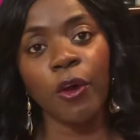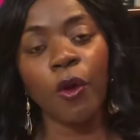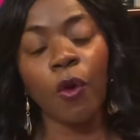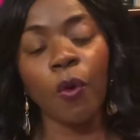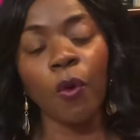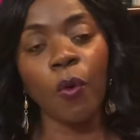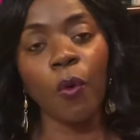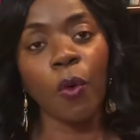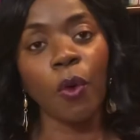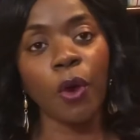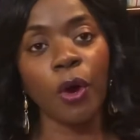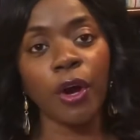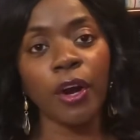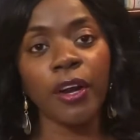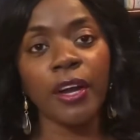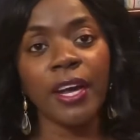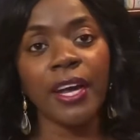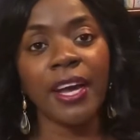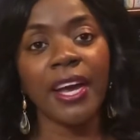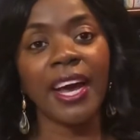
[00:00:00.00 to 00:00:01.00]

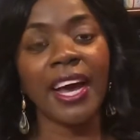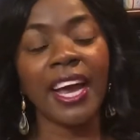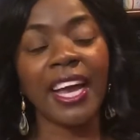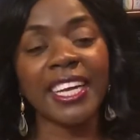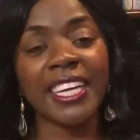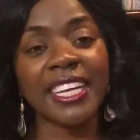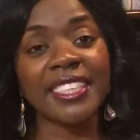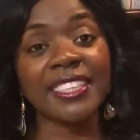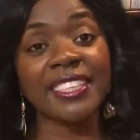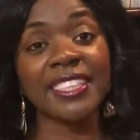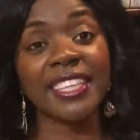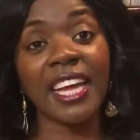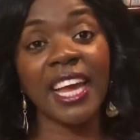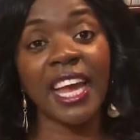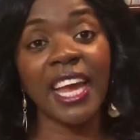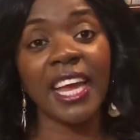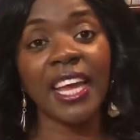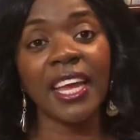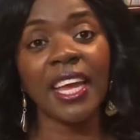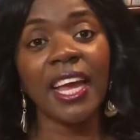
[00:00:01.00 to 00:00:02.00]
Or I can
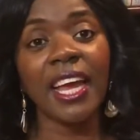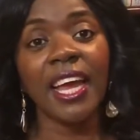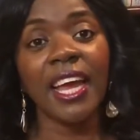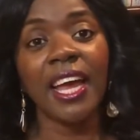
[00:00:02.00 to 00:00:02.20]
say,